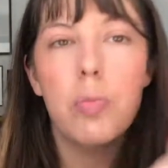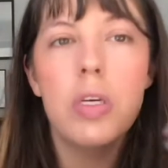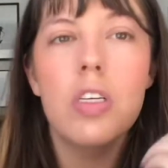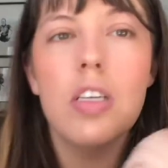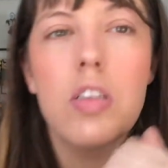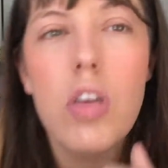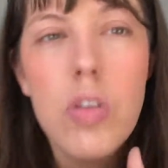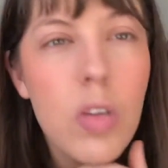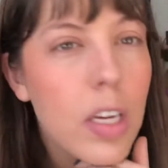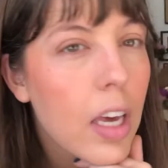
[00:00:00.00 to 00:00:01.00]
peachiness
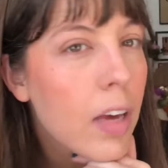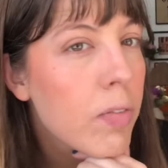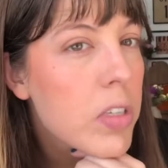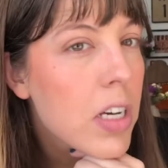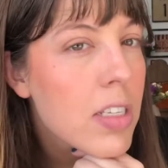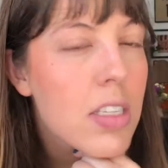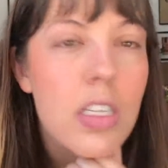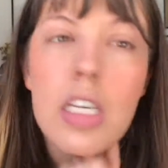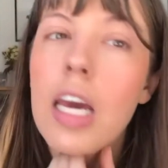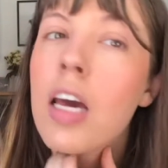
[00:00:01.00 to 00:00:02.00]
also like emphasizes
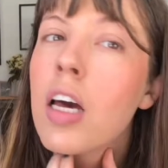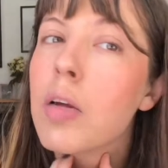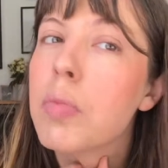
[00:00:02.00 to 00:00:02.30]
a tan.